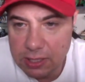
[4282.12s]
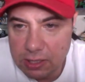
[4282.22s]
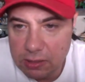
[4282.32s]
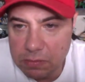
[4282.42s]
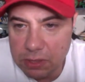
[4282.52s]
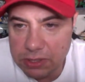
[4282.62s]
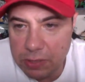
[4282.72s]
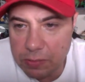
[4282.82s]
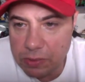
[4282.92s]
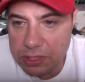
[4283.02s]
but they
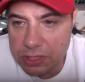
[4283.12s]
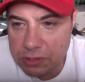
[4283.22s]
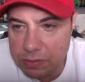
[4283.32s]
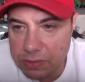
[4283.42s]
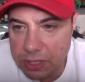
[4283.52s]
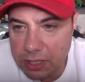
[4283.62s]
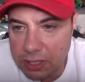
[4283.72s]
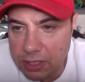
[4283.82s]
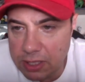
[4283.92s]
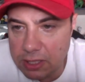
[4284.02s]
were
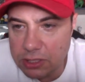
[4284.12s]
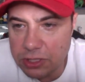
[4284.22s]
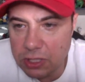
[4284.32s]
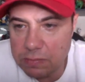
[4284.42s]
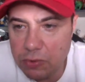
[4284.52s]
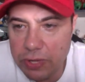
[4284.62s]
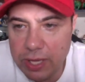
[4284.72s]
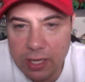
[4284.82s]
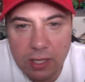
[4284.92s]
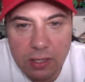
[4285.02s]
discriminated. John
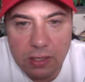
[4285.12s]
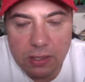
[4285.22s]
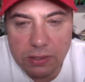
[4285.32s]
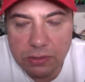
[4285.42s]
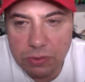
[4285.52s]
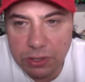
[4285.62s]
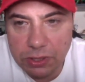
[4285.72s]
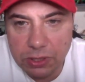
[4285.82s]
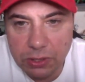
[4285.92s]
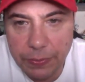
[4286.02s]
Boyega on the
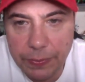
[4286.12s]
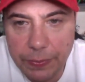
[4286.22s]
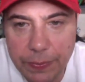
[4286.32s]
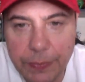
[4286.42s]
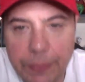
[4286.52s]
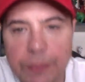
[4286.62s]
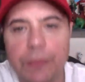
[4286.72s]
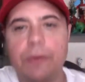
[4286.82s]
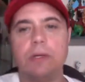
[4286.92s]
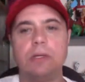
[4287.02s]
Twitter.
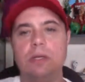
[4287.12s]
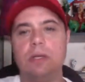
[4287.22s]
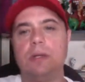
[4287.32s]
Huh,